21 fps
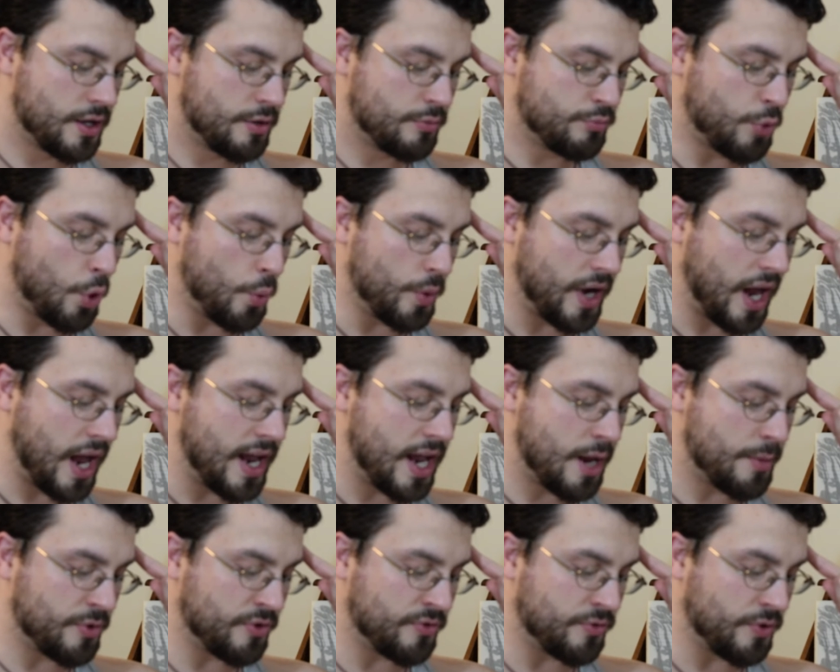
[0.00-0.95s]
But when I
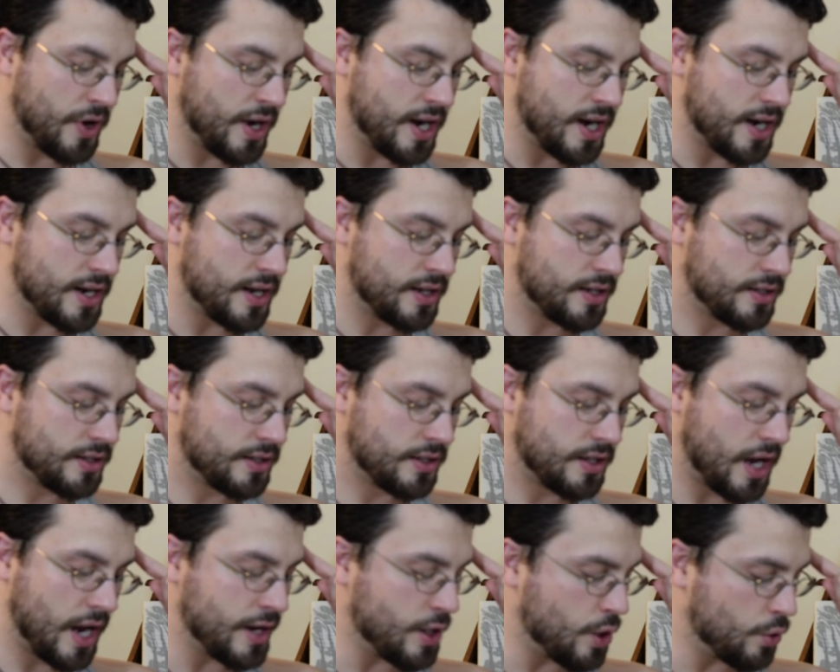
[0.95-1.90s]
am afraid,
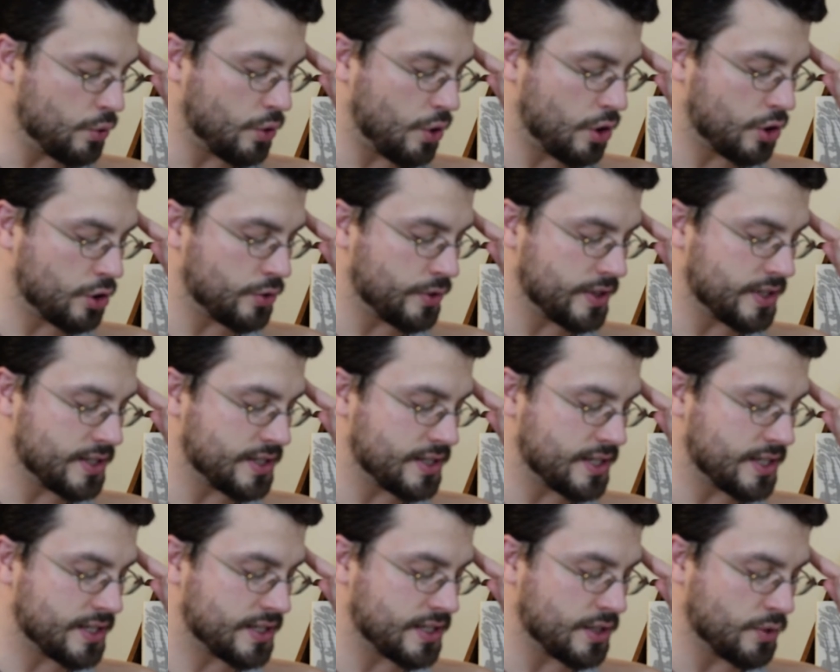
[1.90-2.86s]
I no longer
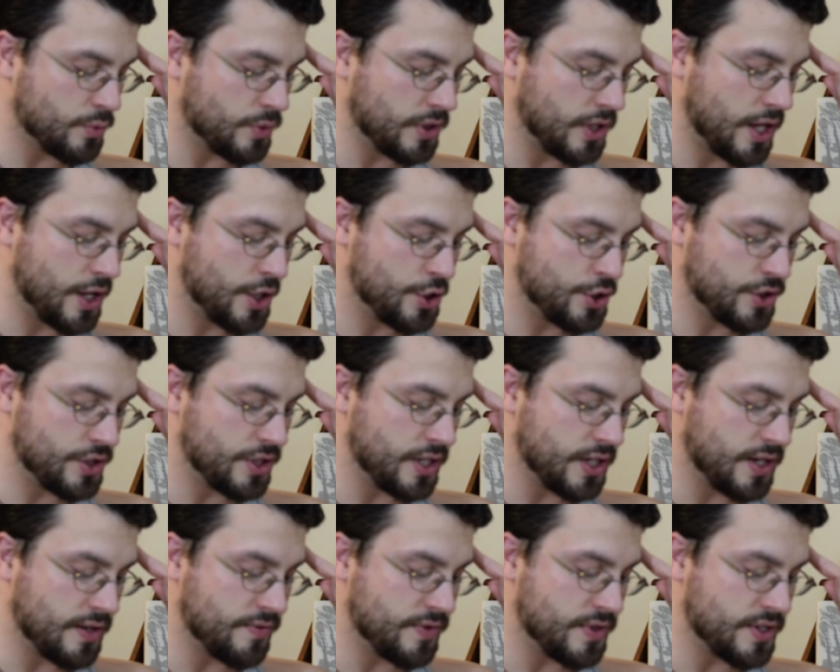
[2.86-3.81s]
exist in relation to
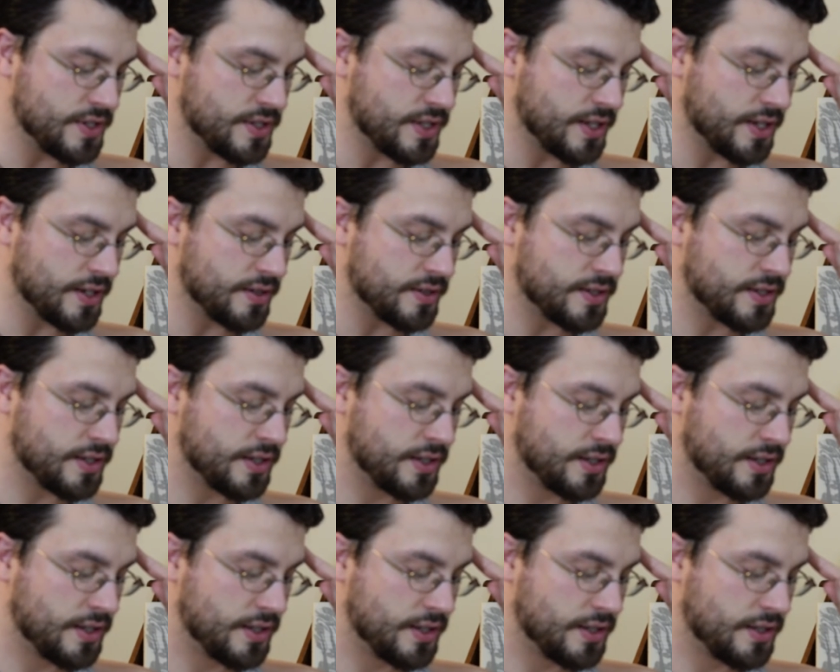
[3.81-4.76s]
any of these things.
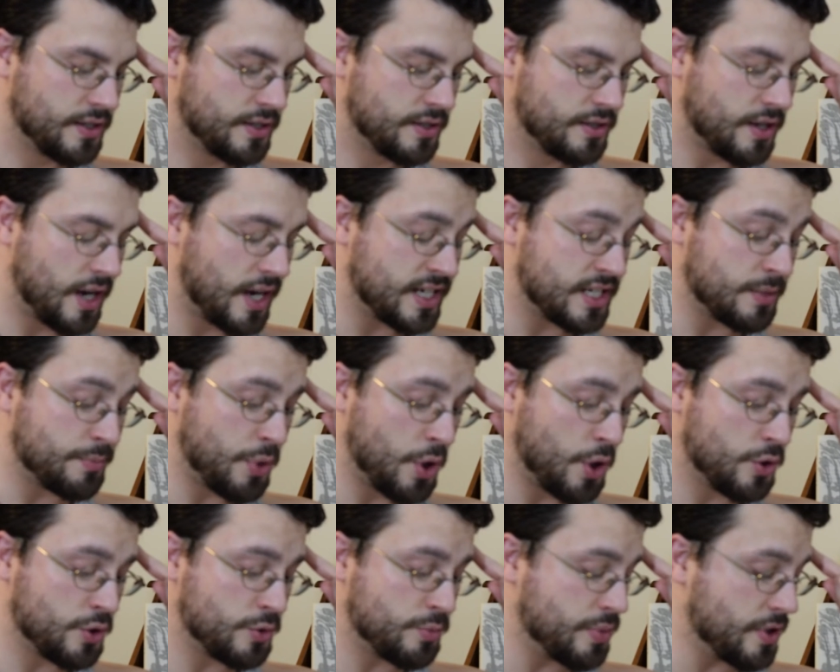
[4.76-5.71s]
I
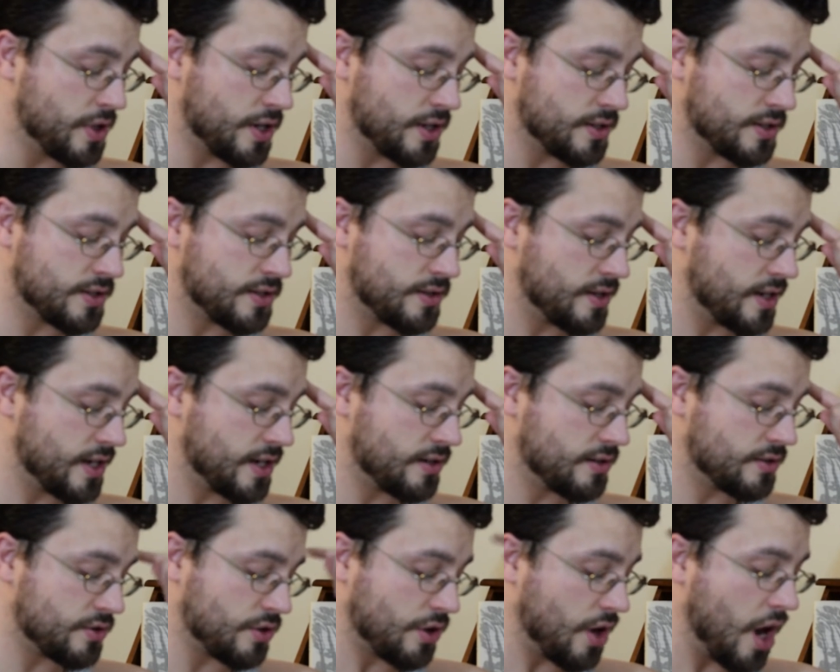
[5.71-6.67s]
suppose because
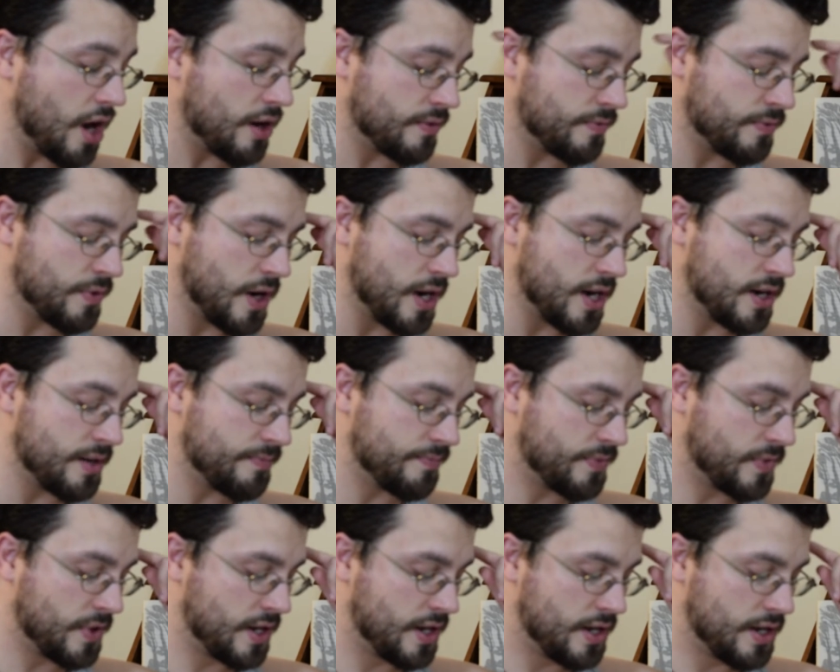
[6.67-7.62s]
things are not afraid.
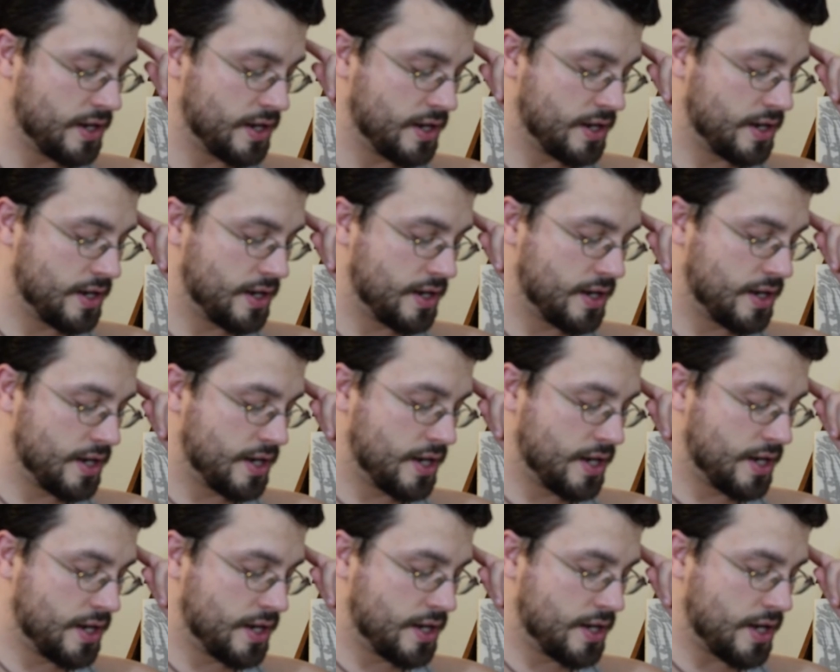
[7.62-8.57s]

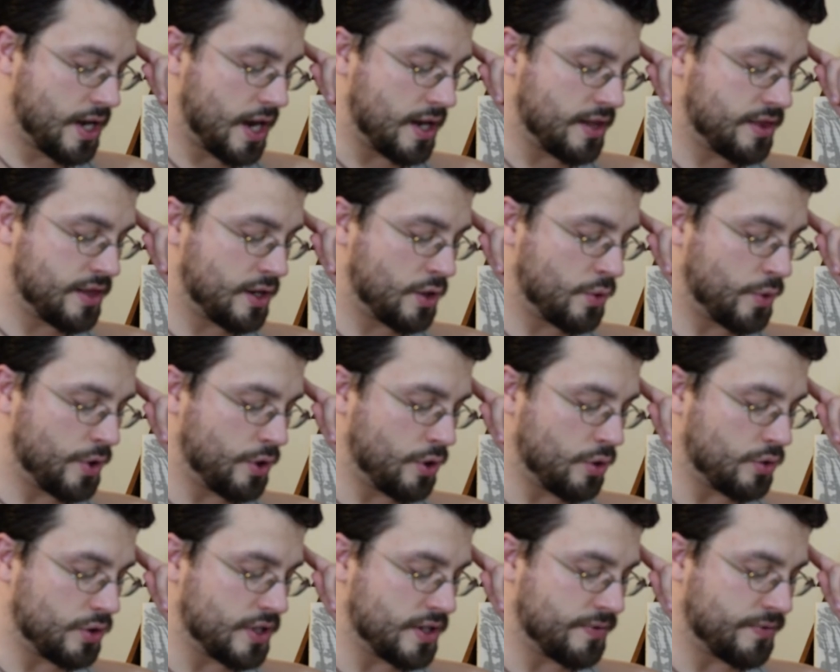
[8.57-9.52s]
I think we are
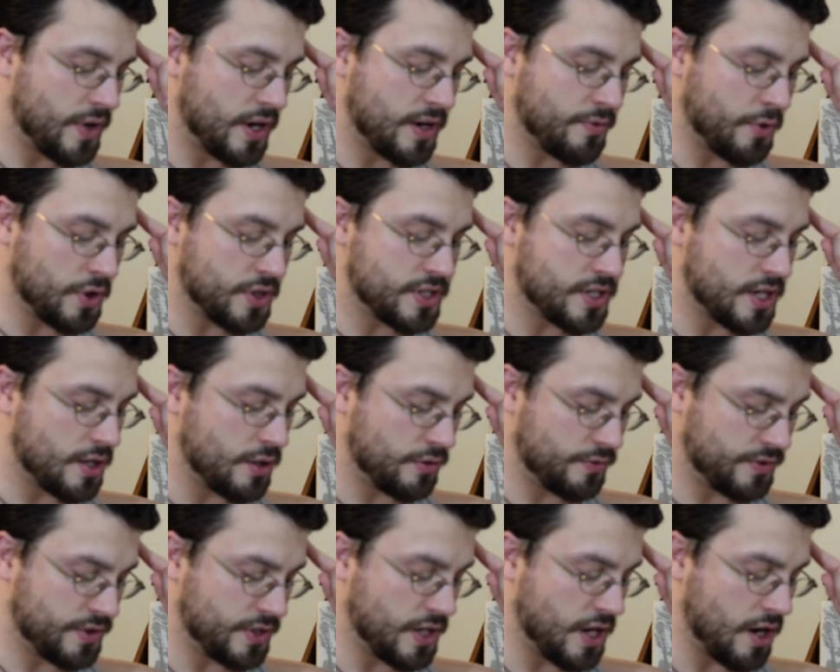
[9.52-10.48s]
only afraid of
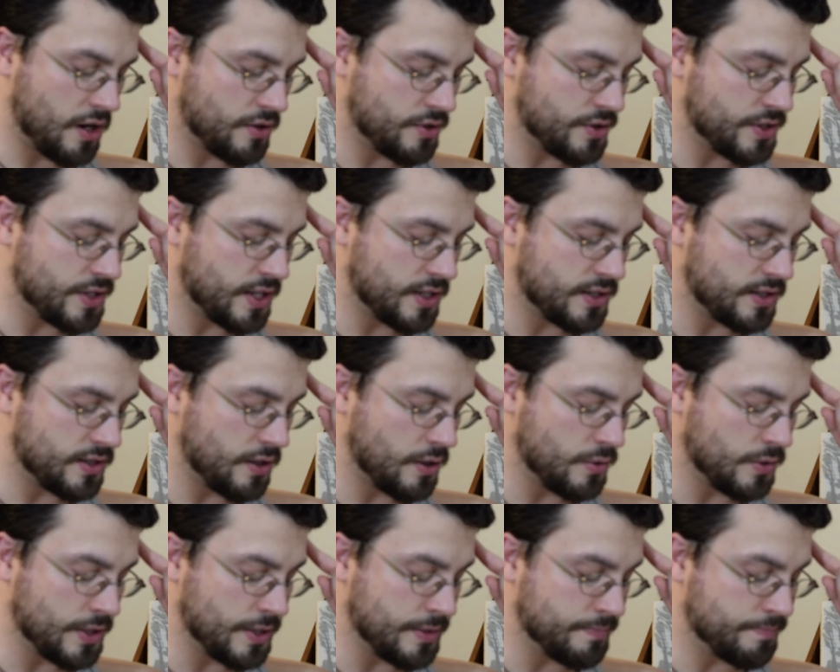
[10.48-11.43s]
ourselves, the doctor said
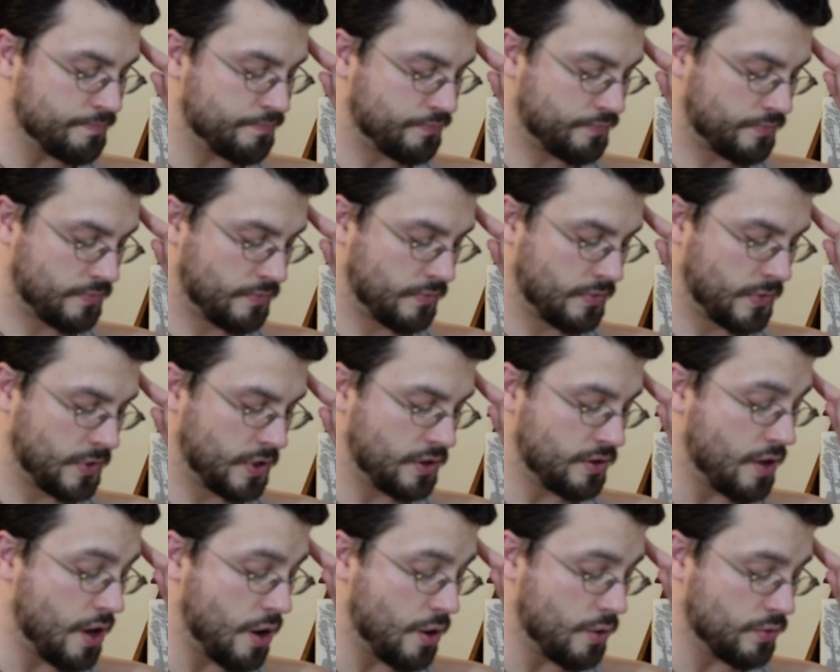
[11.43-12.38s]
slowly.
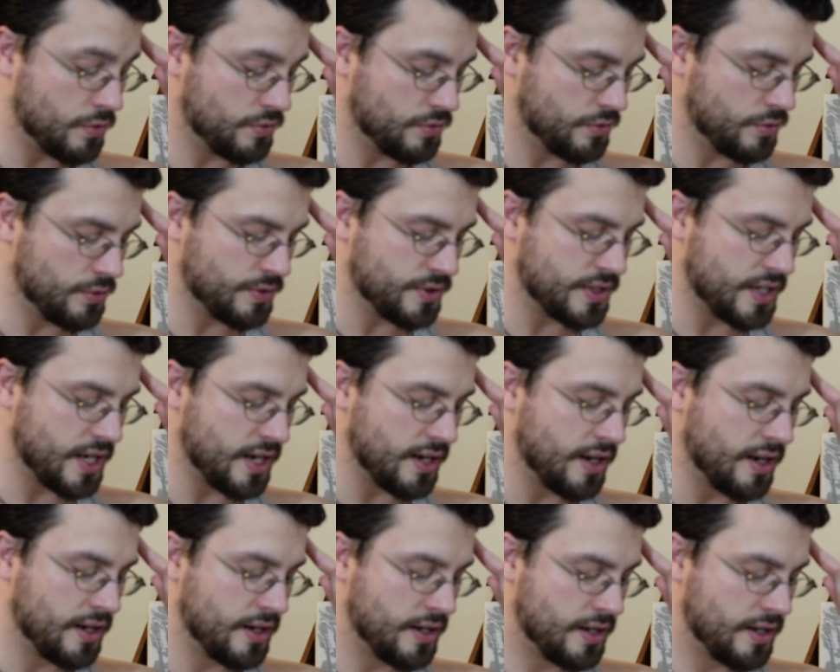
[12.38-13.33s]
No, Luke said,